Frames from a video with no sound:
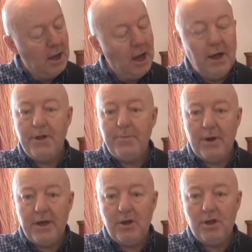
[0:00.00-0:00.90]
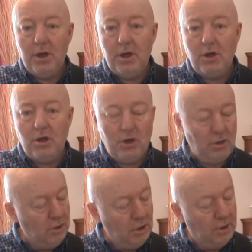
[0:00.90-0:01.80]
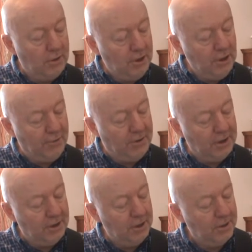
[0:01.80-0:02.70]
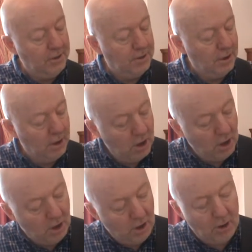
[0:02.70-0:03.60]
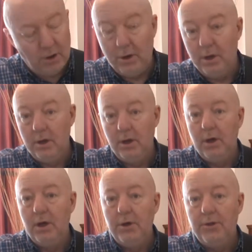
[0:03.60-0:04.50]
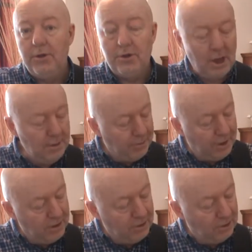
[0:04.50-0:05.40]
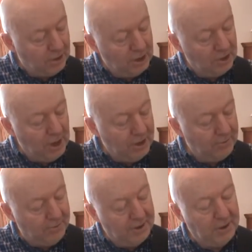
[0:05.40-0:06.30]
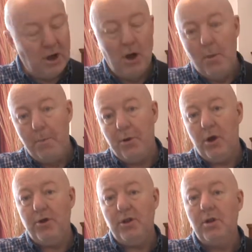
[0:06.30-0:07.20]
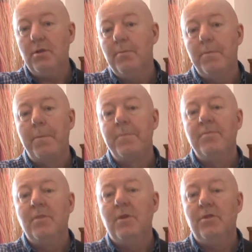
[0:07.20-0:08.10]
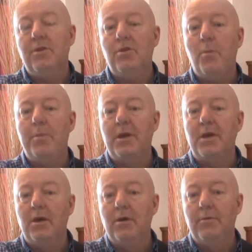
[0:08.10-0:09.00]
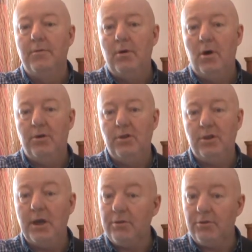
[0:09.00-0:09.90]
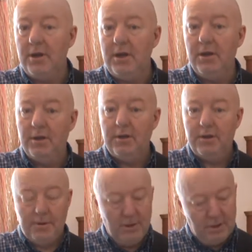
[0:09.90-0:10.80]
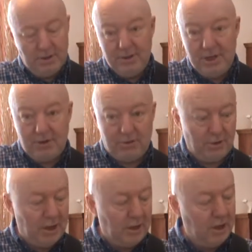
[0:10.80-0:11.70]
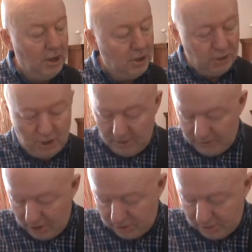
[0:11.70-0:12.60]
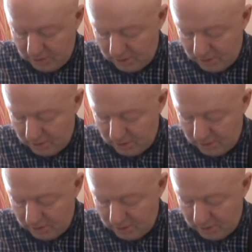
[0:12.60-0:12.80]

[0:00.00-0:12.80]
and then place your 3rd finger on the same place as the 2nd finger, but on the top E, on the 6th string, the knee string. So you've got,